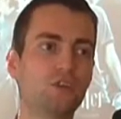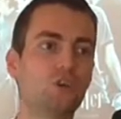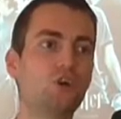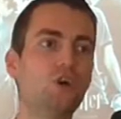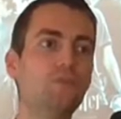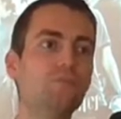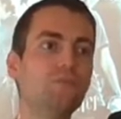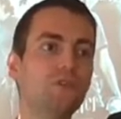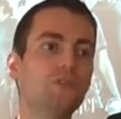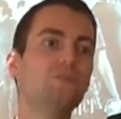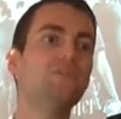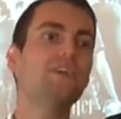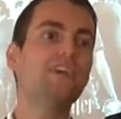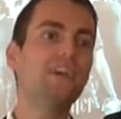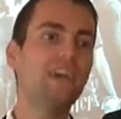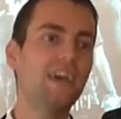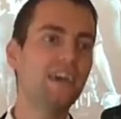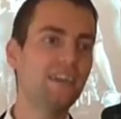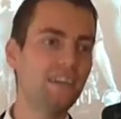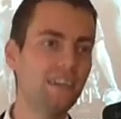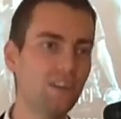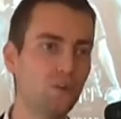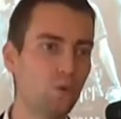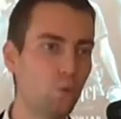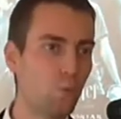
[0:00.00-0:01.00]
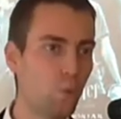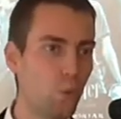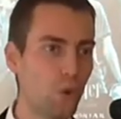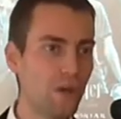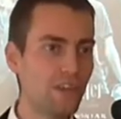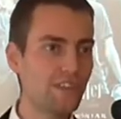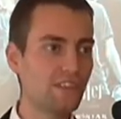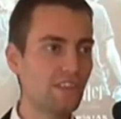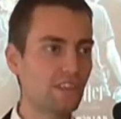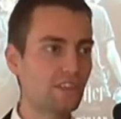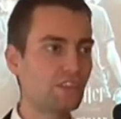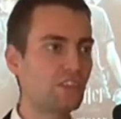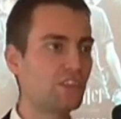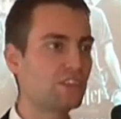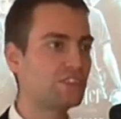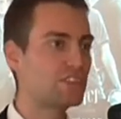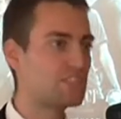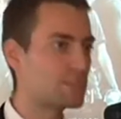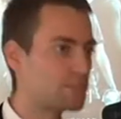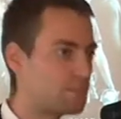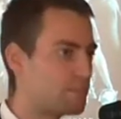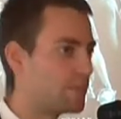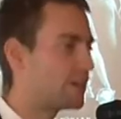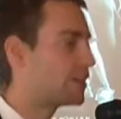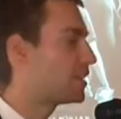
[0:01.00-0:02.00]
communicating with the
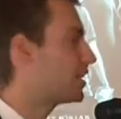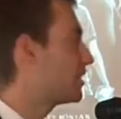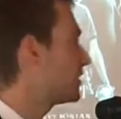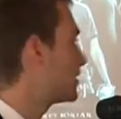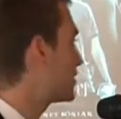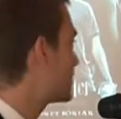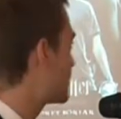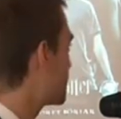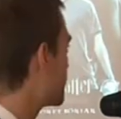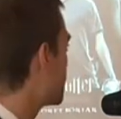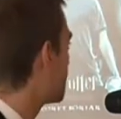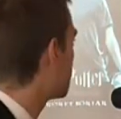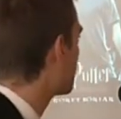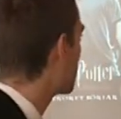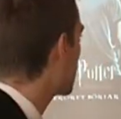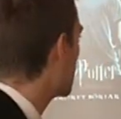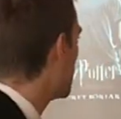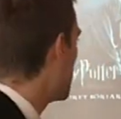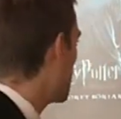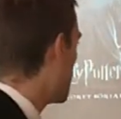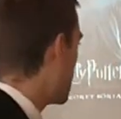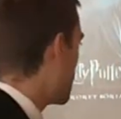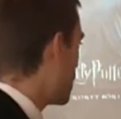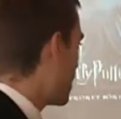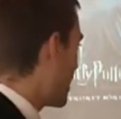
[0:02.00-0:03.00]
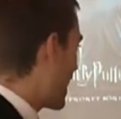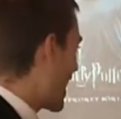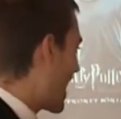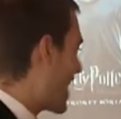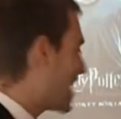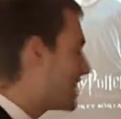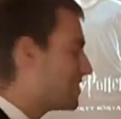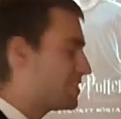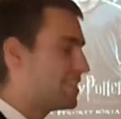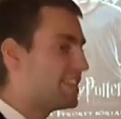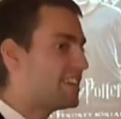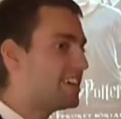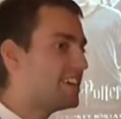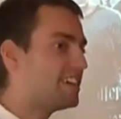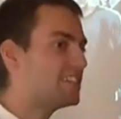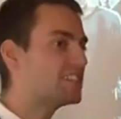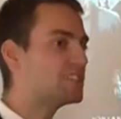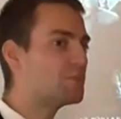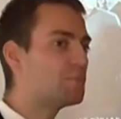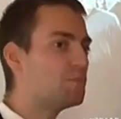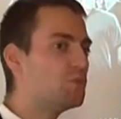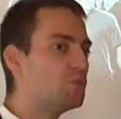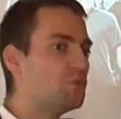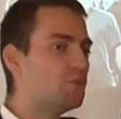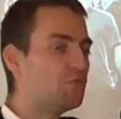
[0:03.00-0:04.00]
spirits. And these
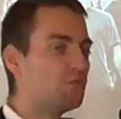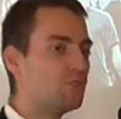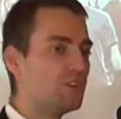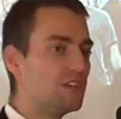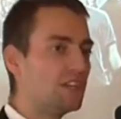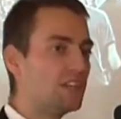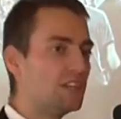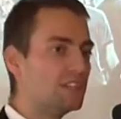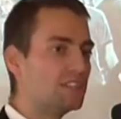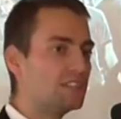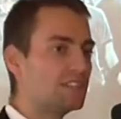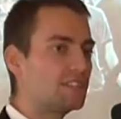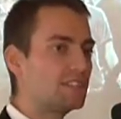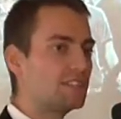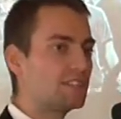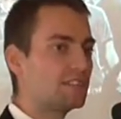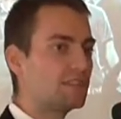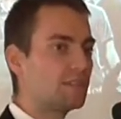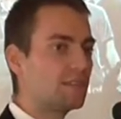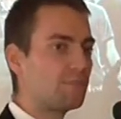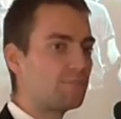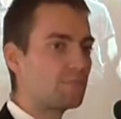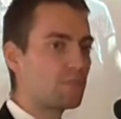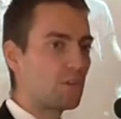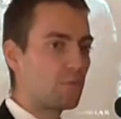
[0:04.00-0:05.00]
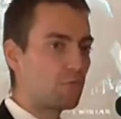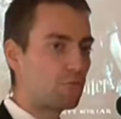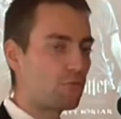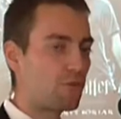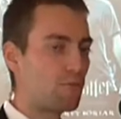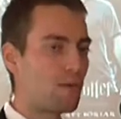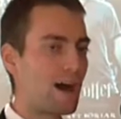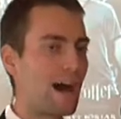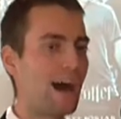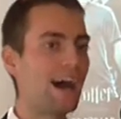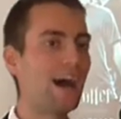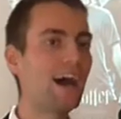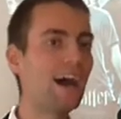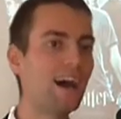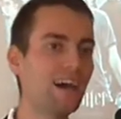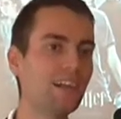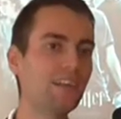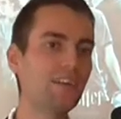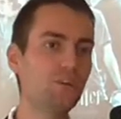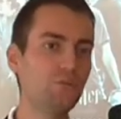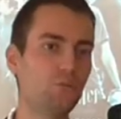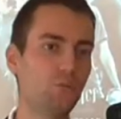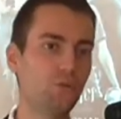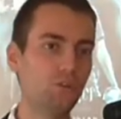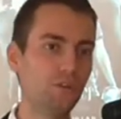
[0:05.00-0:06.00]
movies from
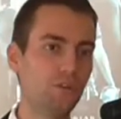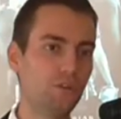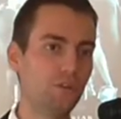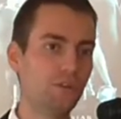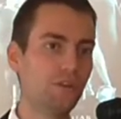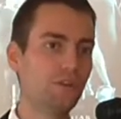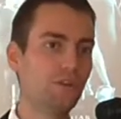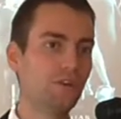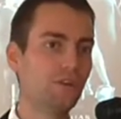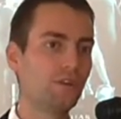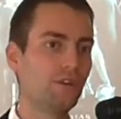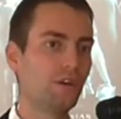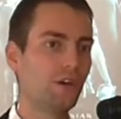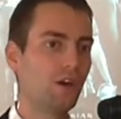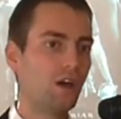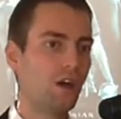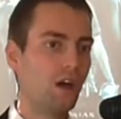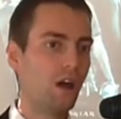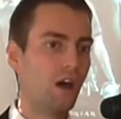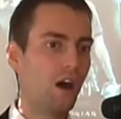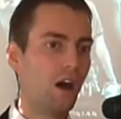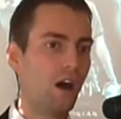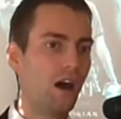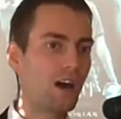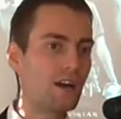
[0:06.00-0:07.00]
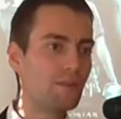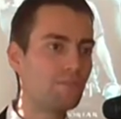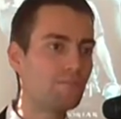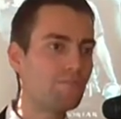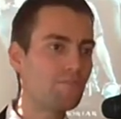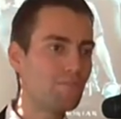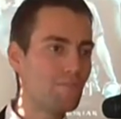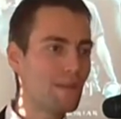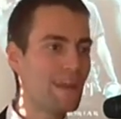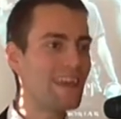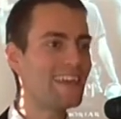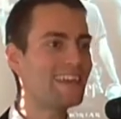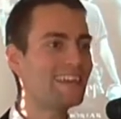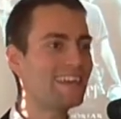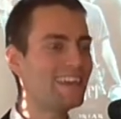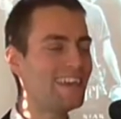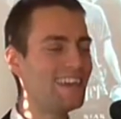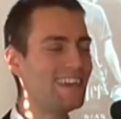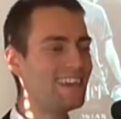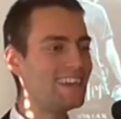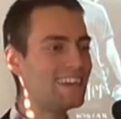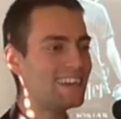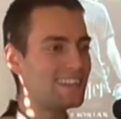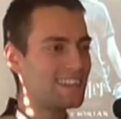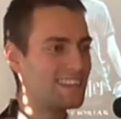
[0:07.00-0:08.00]
Hollywood are
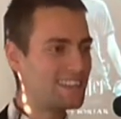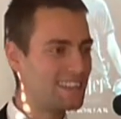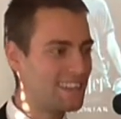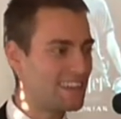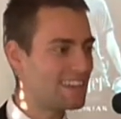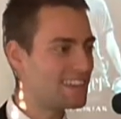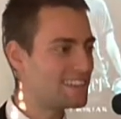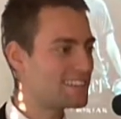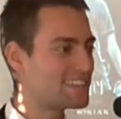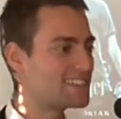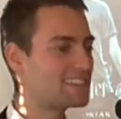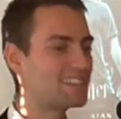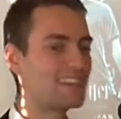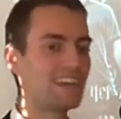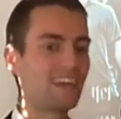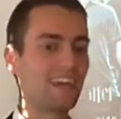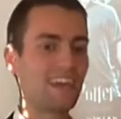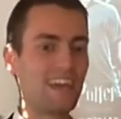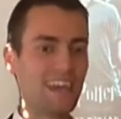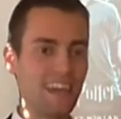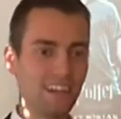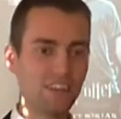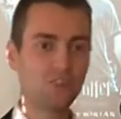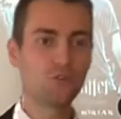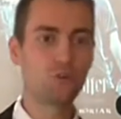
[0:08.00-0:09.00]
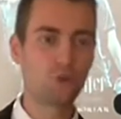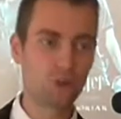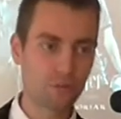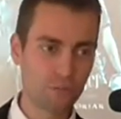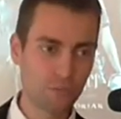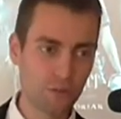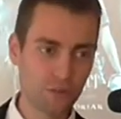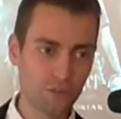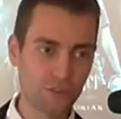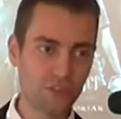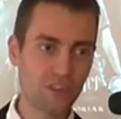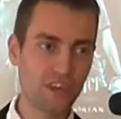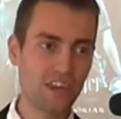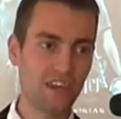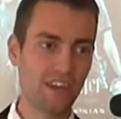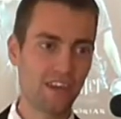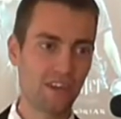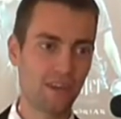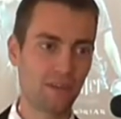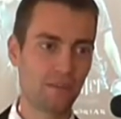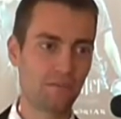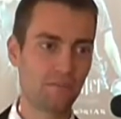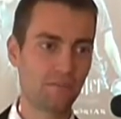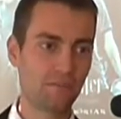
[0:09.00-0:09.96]
making this a normal thing.